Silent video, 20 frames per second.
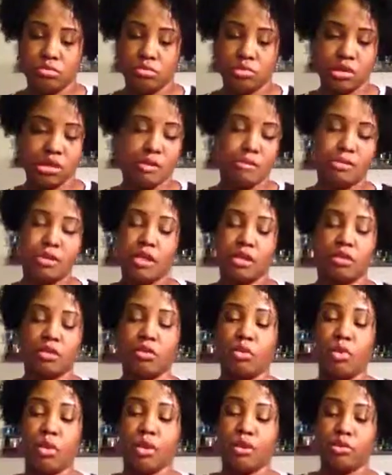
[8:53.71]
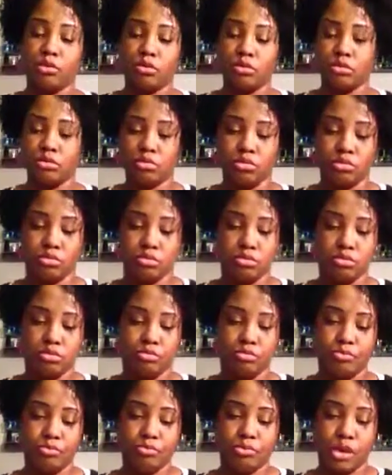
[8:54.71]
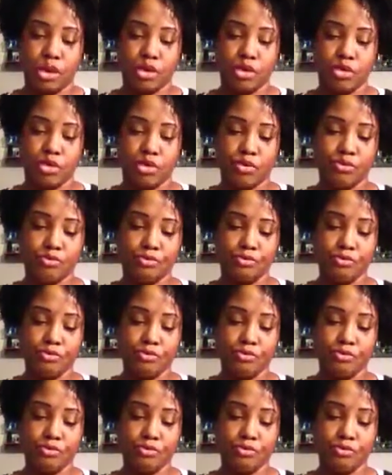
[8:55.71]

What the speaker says: something, oil, butter.